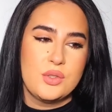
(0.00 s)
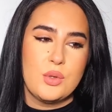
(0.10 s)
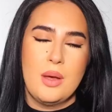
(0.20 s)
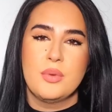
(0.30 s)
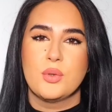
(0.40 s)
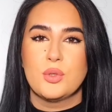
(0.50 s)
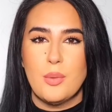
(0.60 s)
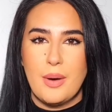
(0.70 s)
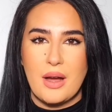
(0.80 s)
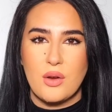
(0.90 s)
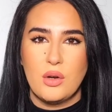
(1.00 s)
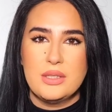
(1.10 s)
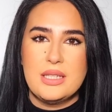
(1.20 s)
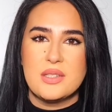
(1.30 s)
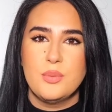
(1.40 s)
to Amber Wood
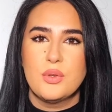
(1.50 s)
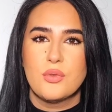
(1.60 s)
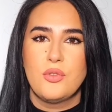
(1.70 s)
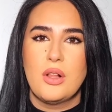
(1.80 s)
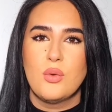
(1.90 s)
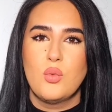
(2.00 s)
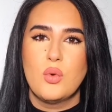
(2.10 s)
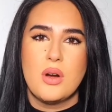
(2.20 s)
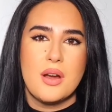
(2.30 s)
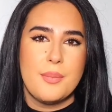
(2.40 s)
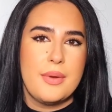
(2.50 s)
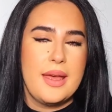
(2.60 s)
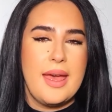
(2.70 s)
Tobacco this beautiful, warm,